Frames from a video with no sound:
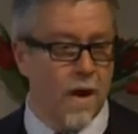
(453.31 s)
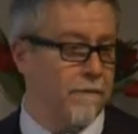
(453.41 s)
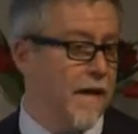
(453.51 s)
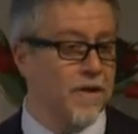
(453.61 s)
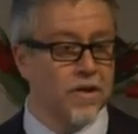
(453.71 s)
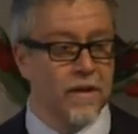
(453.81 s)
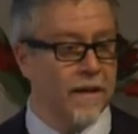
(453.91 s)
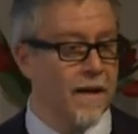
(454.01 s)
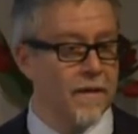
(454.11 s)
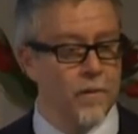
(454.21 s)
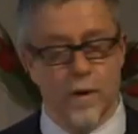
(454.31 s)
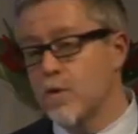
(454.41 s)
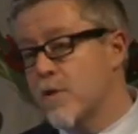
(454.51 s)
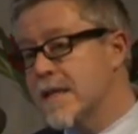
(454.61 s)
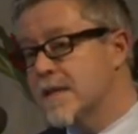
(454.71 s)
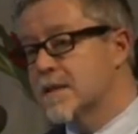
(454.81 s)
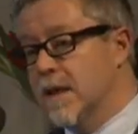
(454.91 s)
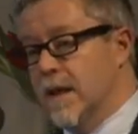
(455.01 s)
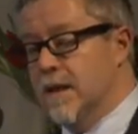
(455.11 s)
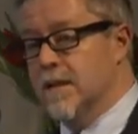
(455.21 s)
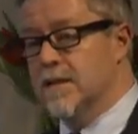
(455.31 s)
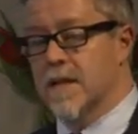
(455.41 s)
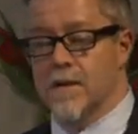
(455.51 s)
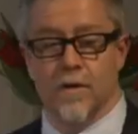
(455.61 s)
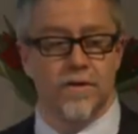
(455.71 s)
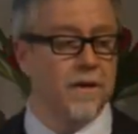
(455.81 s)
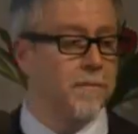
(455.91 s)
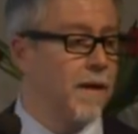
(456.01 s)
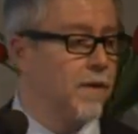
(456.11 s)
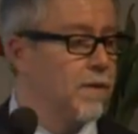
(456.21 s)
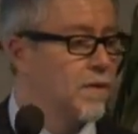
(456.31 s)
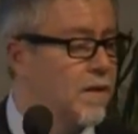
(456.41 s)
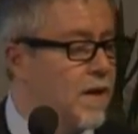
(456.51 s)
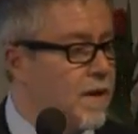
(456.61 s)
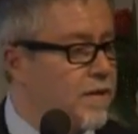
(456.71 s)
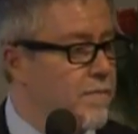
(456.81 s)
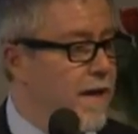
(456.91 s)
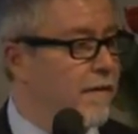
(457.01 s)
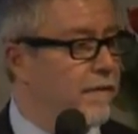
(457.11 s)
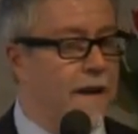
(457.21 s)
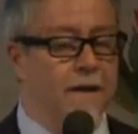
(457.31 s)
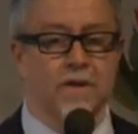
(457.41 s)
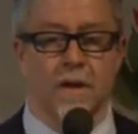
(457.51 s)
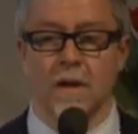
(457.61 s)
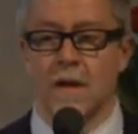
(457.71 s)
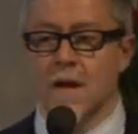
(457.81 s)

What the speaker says: Eventually, we're already seeing these technologies being used to manufacture